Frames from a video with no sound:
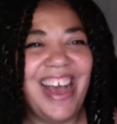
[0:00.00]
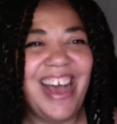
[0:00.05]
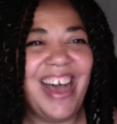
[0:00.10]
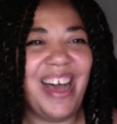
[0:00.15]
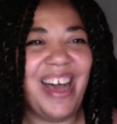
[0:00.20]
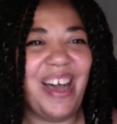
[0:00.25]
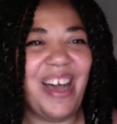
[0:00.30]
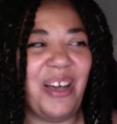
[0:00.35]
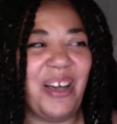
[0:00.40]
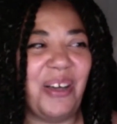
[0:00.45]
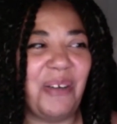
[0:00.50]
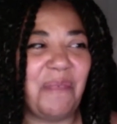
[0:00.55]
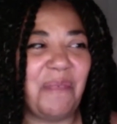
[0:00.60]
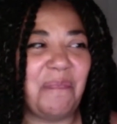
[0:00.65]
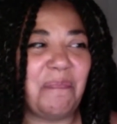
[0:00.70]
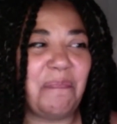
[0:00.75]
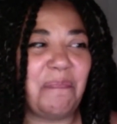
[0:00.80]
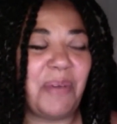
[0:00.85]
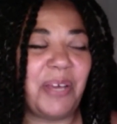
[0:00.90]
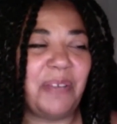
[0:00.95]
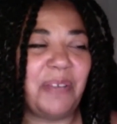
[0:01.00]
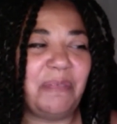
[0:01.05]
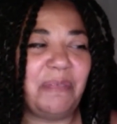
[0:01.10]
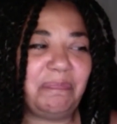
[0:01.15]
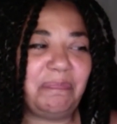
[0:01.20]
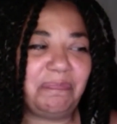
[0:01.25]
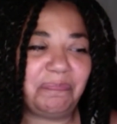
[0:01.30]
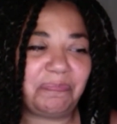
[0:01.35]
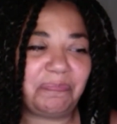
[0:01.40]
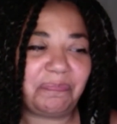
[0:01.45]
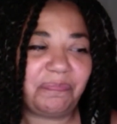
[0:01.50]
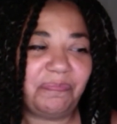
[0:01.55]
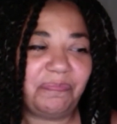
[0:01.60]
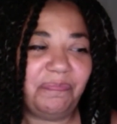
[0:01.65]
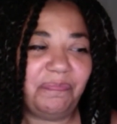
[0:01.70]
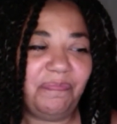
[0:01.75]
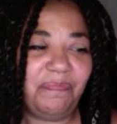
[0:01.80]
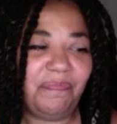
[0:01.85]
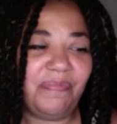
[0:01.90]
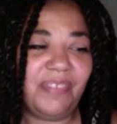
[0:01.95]
But
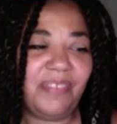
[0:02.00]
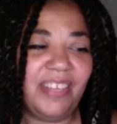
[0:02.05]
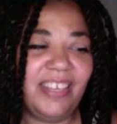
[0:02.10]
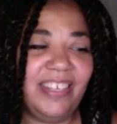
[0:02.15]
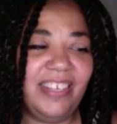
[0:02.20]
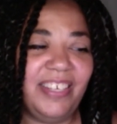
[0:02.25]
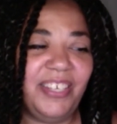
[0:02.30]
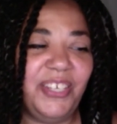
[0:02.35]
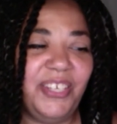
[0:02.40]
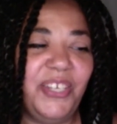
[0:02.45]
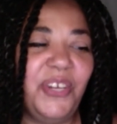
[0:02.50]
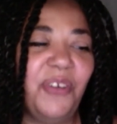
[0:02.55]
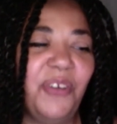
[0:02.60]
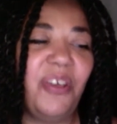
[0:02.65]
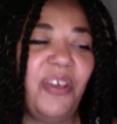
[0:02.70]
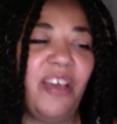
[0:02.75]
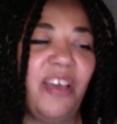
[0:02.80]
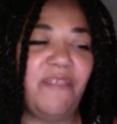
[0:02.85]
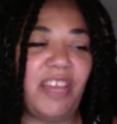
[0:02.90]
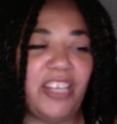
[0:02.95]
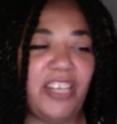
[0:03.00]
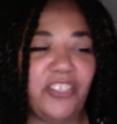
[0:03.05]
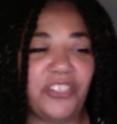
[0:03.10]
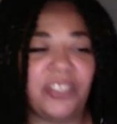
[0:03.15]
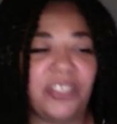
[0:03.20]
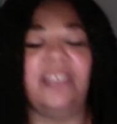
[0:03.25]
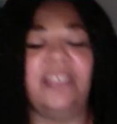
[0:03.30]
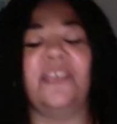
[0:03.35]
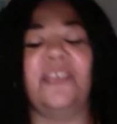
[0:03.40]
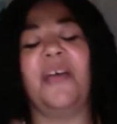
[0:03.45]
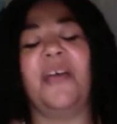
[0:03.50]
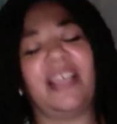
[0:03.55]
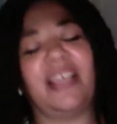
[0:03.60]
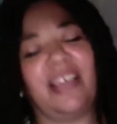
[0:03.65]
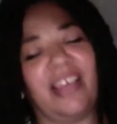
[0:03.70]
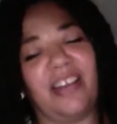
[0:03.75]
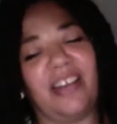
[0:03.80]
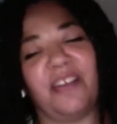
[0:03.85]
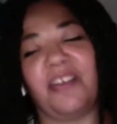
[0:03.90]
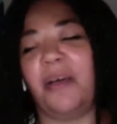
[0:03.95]
eventually, I
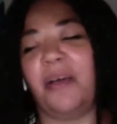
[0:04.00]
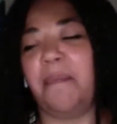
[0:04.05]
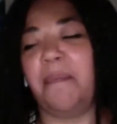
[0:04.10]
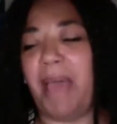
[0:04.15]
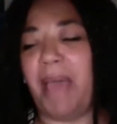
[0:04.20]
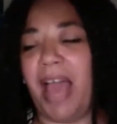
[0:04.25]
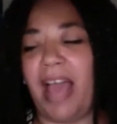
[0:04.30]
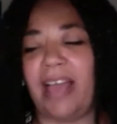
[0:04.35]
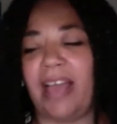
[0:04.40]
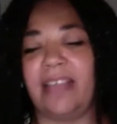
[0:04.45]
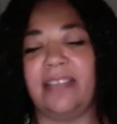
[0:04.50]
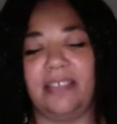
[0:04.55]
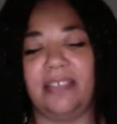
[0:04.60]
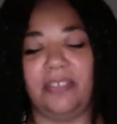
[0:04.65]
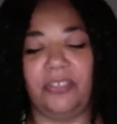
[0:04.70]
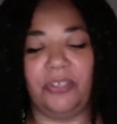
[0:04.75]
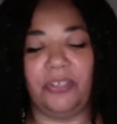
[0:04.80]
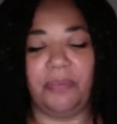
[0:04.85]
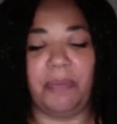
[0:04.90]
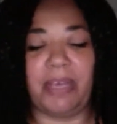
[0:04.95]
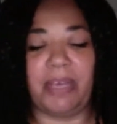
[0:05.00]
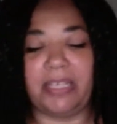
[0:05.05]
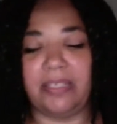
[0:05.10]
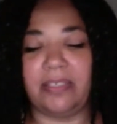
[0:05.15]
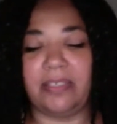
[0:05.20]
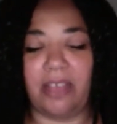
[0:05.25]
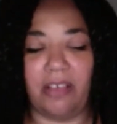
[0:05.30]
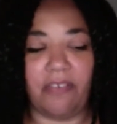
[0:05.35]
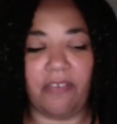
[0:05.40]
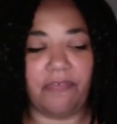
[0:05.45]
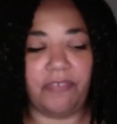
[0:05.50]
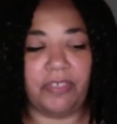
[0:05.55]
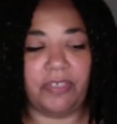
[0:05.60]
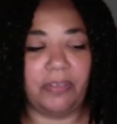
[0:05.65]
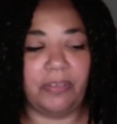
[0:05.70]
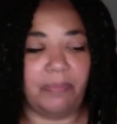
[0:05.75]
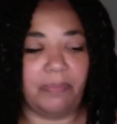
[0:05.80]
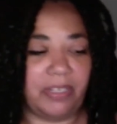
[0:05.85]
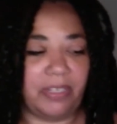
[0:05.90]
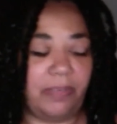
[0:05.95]
kind of come back into myself,
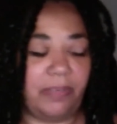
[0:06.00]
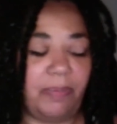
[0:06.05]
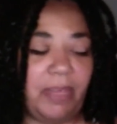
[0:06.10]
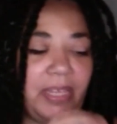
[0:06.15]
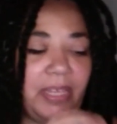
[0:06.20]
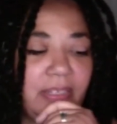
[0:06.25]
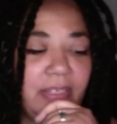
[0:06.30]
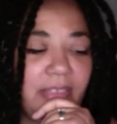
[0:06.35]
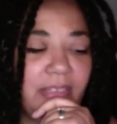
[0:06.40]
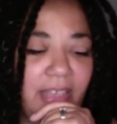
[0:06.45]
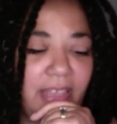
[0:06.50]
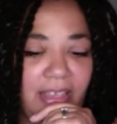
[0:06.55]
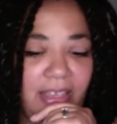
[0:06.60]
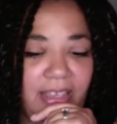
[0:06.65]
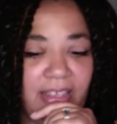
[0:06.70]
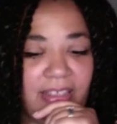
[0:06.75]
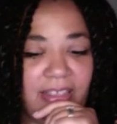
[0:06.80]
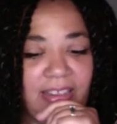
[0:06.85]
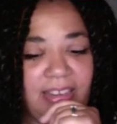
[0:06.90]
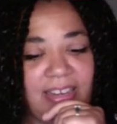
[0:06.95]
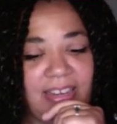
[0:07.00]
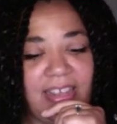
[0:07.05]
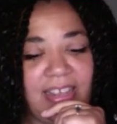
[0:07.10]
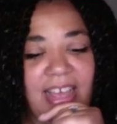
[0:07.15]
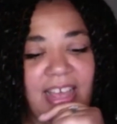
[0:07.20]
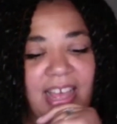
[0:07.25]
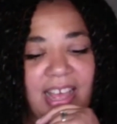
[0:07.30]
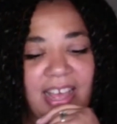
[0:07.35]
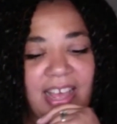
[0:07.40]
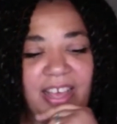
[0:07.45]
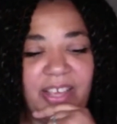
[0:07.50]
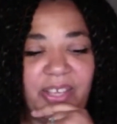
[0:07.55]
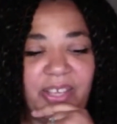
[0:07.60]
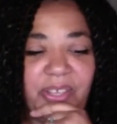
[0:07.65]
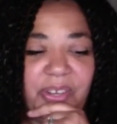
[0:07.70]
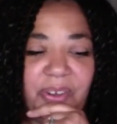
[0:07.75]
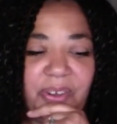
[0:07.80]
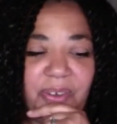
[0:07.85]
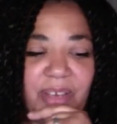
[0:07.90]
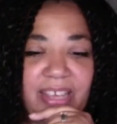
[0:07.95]
into my space, and
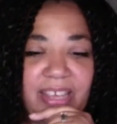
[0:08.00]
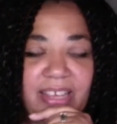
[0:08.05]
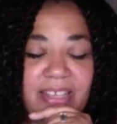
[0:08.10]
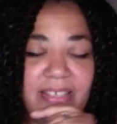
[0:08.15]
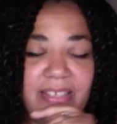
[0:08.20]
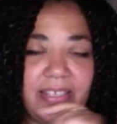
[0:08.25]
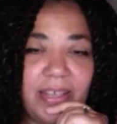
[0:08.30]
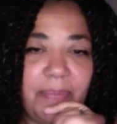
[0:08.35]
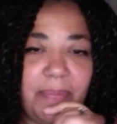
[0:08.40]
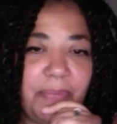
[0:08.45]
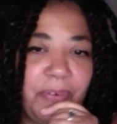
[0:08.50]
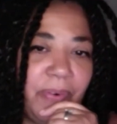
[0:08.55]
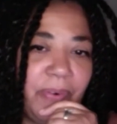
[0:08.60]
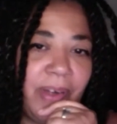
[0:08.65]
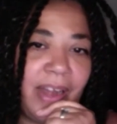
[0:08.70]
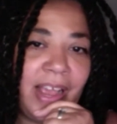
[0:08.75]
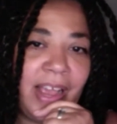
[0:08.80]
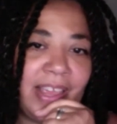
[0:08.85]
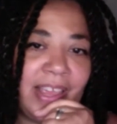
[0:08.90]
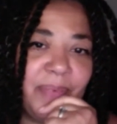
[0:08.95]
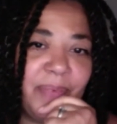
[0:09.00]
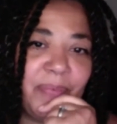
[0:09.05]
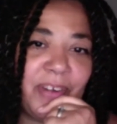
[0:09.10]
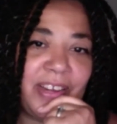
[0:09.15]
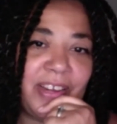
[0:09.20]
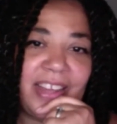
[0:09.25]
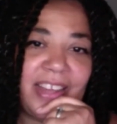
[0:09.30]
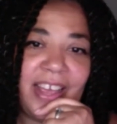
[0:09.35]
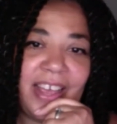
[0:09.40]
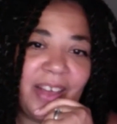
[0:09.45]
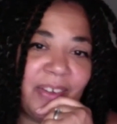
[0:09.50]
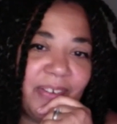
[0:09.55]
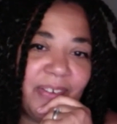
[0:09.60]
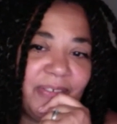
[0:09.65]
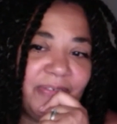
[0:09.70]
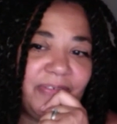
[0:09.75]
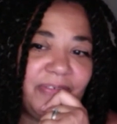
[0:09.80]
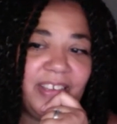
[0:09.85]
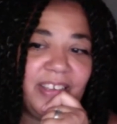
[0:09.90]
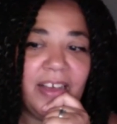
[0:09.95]
I accept where I am right
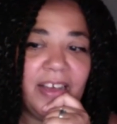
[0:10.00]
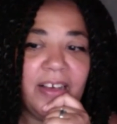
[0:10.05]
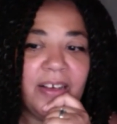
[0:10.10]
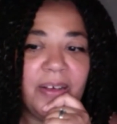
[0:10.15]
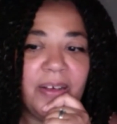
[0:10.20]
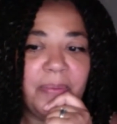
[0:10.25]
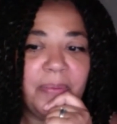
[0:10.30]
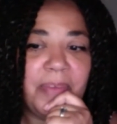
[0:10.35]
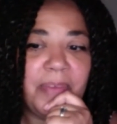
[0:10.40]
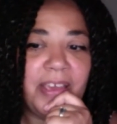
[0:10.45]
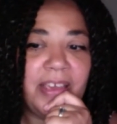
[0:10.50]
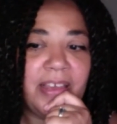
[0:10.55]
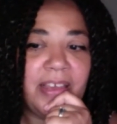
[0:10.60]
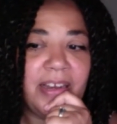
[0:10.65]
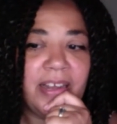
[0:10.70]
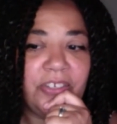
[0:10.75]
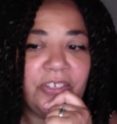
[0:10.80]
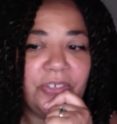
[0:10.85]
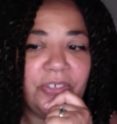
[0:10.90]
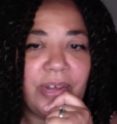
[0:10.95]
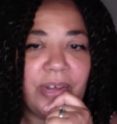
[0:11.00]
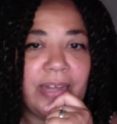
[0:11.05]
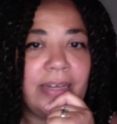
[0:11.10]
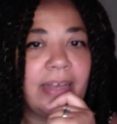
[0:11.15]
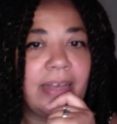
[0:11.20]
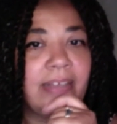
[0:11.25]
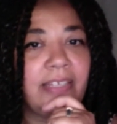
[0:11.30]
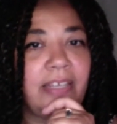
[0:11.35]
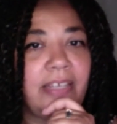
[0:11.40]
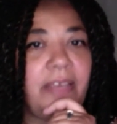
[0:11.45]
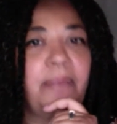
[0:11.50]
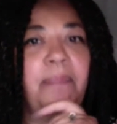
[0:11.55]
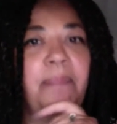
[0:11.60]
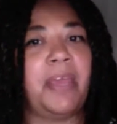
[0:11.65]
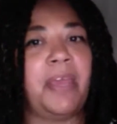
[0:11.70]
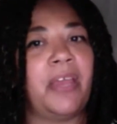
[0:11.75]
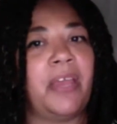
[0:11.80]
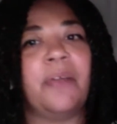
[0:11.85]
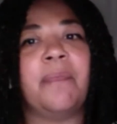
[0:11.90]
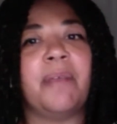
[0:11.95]
now. And I try not to
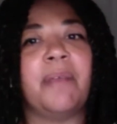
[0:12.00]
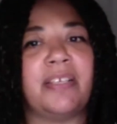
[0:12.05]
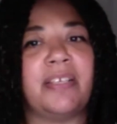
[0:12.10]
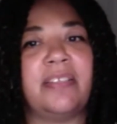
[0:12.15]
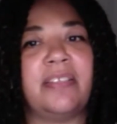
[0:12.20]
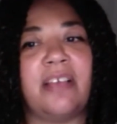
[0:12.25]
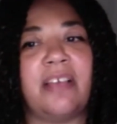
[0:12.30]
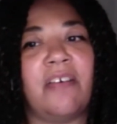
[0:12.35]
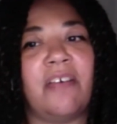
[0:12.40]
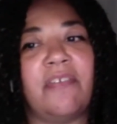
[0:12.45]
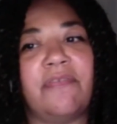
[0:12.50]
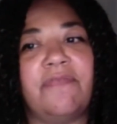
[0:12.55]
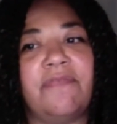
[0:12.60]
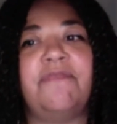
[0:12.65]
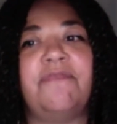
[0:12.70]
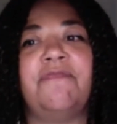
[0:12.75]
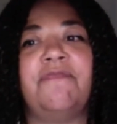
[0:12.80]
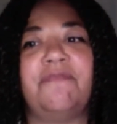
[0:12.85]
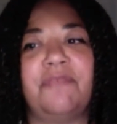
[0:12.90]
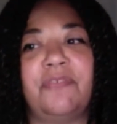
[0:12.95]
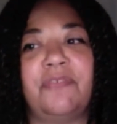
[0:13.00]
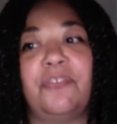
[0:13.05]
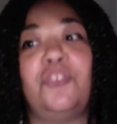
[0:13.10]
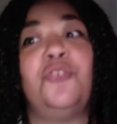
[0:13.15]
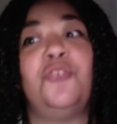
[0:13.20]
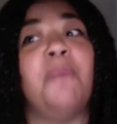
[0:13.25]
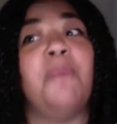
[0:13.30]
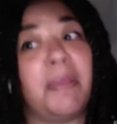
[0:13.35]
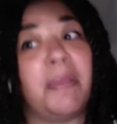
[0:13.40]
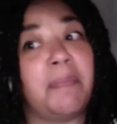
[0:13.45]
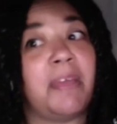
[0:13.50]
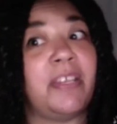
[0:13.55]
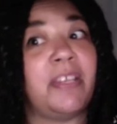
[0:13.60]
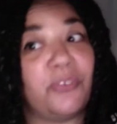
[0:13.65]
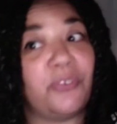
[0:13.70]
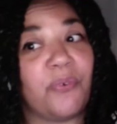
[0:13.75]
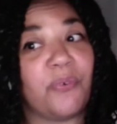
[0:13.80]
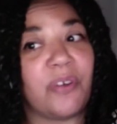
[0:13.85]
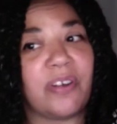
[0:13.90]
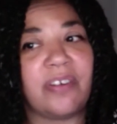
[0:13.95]
compare myself to my
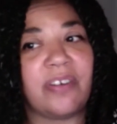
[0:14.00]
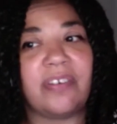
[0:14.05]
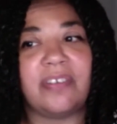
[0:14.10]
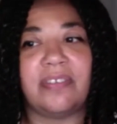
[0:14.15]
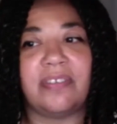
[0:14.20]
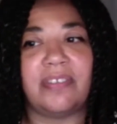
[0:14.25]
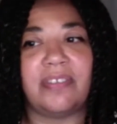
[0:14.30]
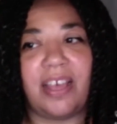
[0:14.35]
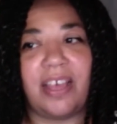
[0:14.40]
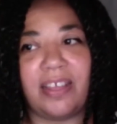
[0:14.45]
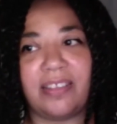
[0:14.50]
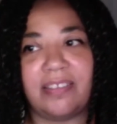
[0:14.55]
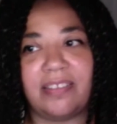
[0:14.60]
mentor, because that,